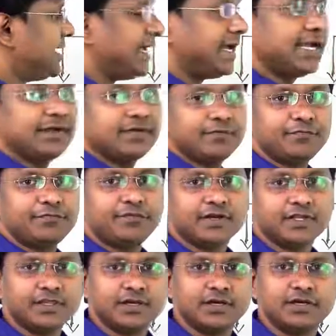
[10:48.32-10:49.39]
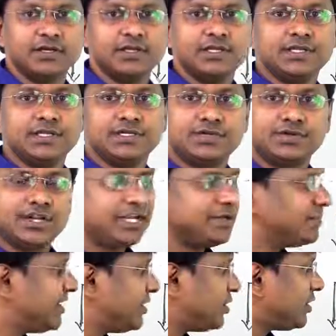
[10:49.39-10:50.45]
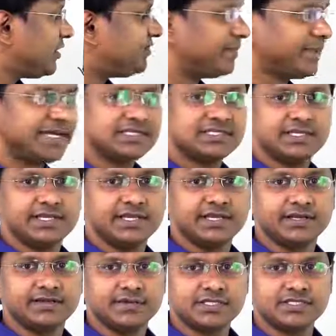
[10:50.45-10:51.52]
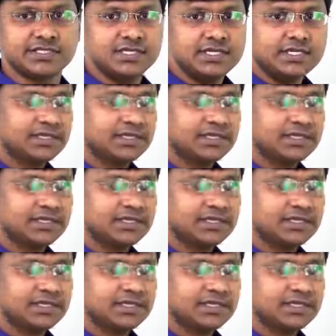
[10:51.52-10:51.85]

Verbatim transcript: And for the treatment of myasthenia gravis,